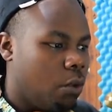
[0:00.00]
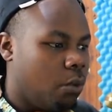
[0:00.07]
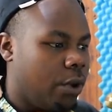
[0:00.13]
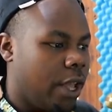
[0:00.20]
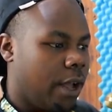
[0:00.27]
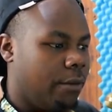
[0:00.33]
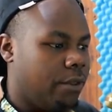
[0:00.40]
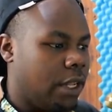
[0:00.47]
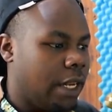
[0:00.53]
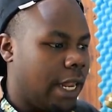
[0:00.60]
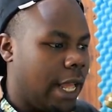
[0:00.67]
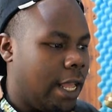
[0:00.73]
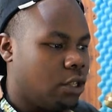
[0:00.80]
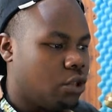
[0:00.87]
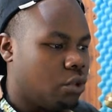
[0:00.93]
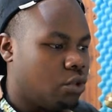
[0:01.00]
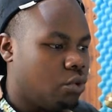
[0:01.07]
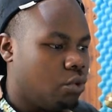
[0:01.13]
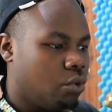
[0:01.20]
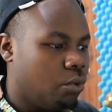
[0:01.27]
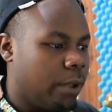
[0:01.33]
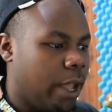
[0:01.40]
we have the lasso
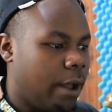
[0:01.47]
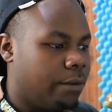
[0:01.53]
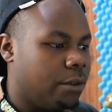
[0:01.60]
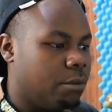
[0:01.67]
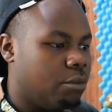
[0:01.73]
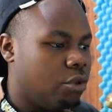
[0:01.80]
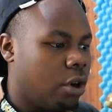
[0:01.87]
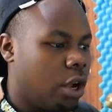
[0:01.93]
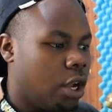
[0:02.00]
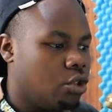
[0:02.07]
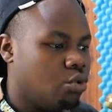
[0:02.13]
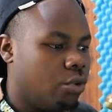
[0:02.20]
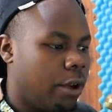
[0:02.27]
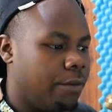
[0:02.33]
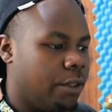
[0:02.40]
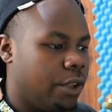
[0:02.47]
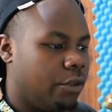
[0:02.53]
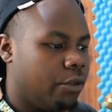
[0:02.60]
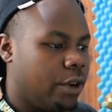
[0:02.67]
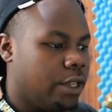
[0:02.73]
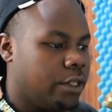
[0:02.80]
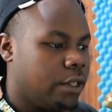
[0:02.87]
tool, we have the brush, we have the
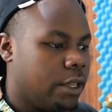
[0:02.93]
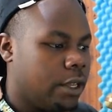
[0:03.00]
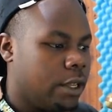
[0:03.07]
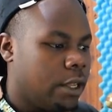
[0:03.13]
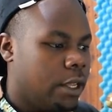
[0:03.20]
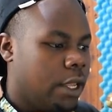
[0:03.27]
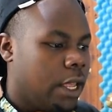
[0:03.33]
eraser,